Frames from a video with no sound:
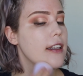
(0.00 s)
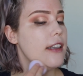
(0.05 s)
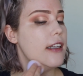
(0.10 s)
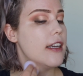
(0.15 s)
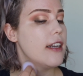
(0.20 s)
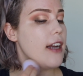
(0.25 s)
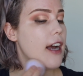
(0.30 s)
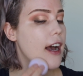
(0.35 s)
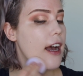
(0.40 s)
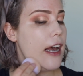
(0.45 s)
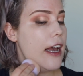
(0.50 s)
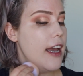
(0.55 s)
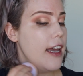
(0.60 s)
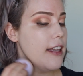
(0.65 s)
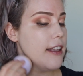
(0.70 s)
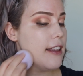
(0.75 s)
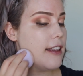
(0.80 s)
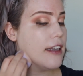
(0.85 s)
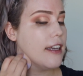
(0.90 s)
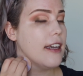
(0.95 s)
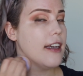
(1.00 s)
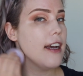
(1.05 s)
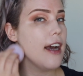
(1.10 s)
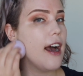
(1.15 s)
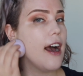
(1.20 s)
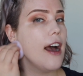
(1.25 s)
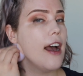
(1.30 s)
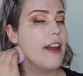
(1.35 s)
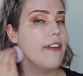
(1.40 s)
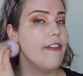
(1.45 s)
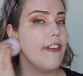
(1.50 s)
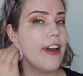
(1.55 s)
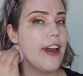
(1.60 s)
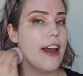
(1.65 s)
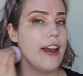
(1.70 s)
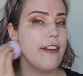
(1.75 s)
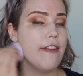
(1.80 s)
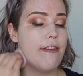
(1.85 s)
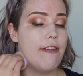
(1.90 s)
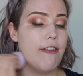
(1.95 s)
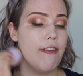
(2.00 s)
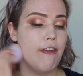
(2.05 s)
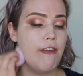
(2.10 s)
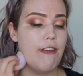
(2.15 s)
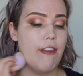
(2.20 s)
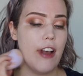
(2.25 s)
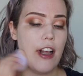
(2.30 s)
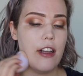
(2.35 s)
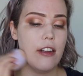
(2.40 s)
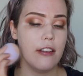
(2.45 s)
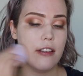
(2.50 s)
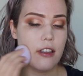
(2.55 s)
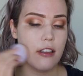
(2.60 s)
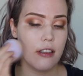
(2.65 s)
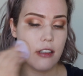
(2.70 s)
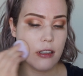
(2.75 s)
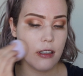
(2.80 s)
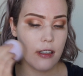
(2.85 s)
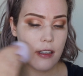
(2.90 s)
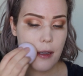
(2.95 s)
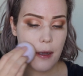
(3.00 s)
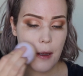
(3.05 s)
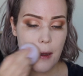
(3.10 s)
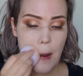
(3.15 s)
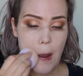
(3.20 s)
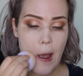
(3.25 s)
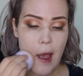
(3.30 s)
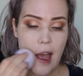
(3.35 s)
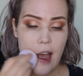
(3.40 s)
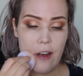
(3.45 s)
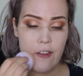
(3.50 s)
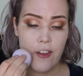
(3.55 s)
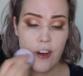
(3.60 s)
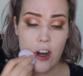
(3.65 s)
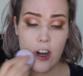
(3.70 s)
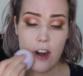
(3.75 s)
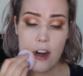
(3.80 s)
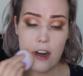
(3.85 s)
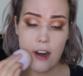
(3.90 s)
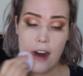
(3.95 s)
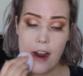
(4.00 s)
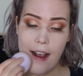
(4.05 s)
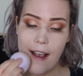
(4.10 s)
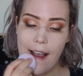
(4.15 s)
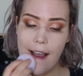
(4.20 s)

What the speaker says: that I think I've felt ever.